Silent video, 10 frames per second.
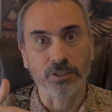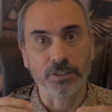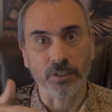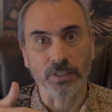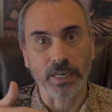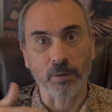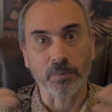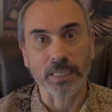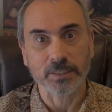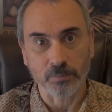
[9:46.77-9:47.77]
so that I'm
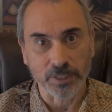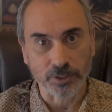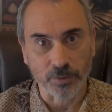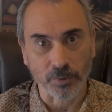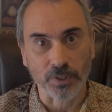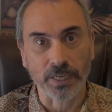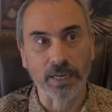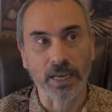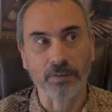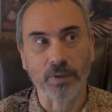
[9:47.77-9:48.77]
less miserable and I
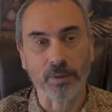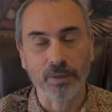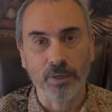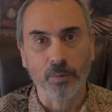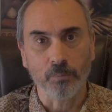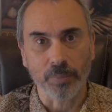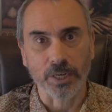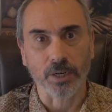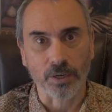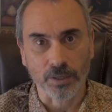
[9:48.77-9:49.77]
have a
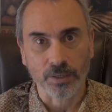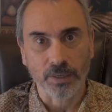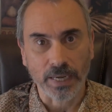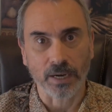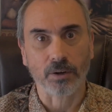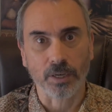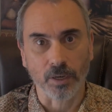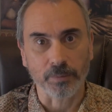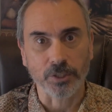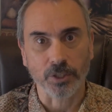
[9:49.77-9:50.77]
better
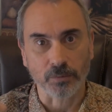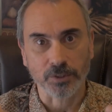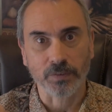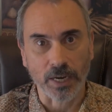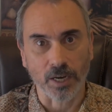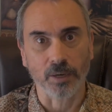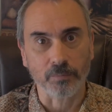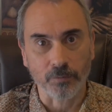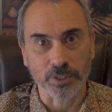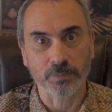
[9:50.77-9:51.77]
outcome in terms of how I'm
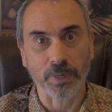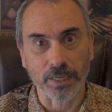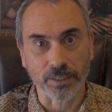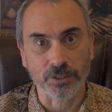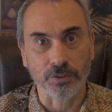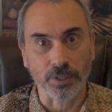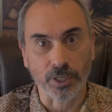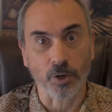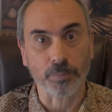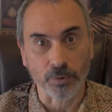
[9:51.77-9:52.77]
responding to and
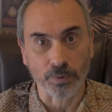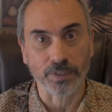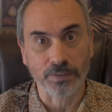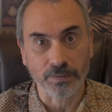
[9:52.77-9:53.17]
coping with